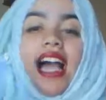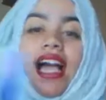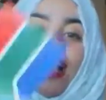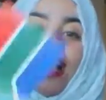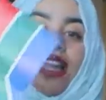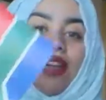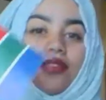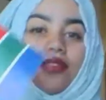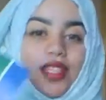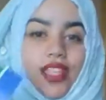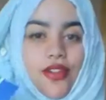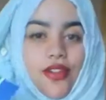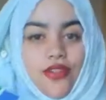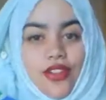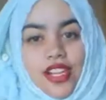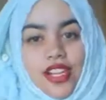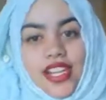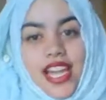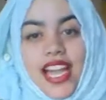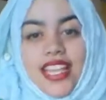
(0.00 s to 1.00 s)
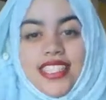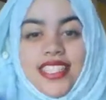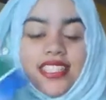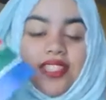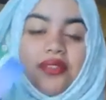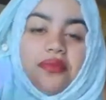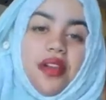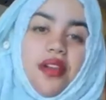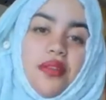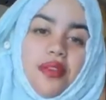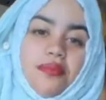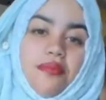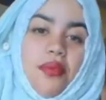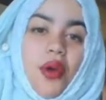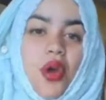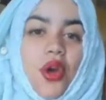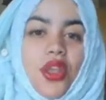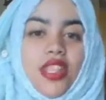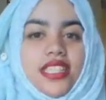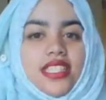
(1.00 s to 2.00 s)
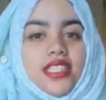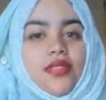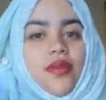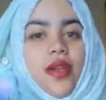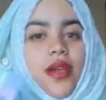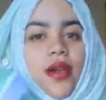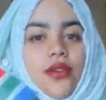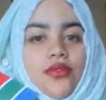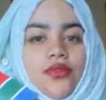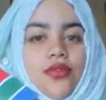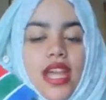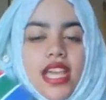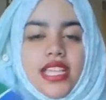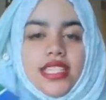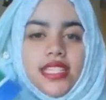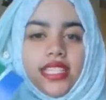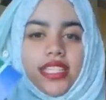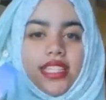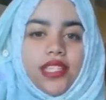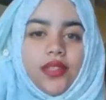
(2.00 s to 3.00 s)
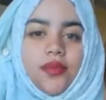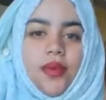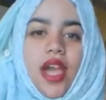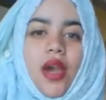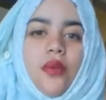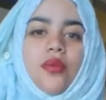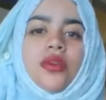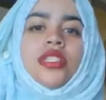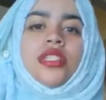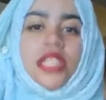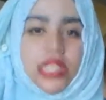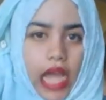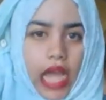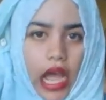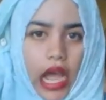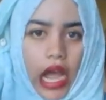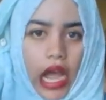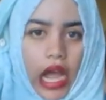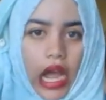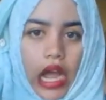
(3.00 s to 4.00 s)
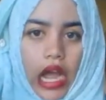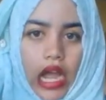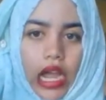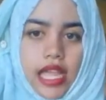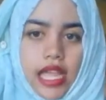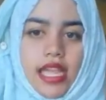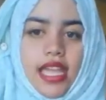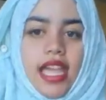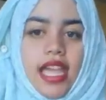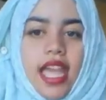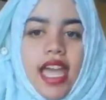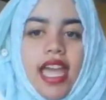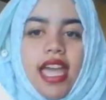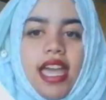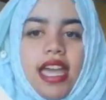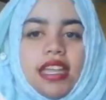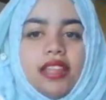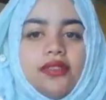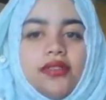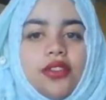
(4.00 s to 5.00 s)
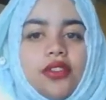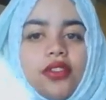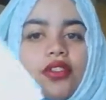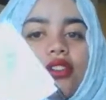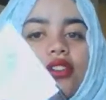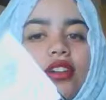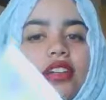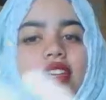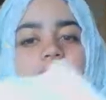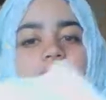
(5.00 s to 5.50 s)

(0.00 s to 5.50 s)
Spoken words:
I love South Africa, guys. This is where I was born, this is where I was raised, and this is where I will die. And if you look,